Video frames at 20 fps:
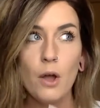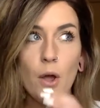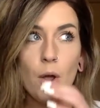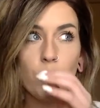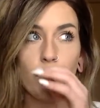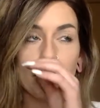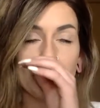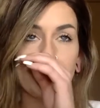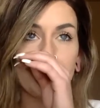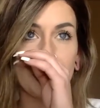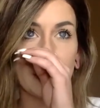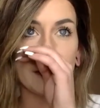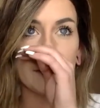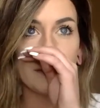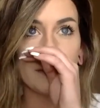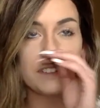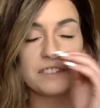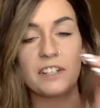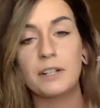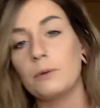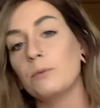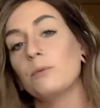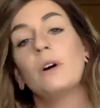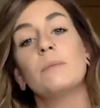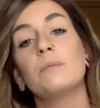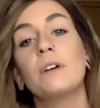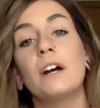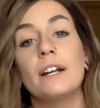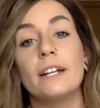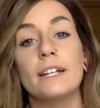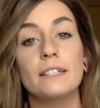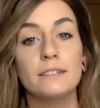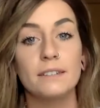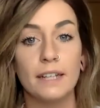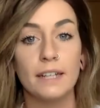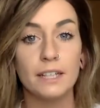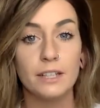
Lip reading: what their downfalls are and what products like,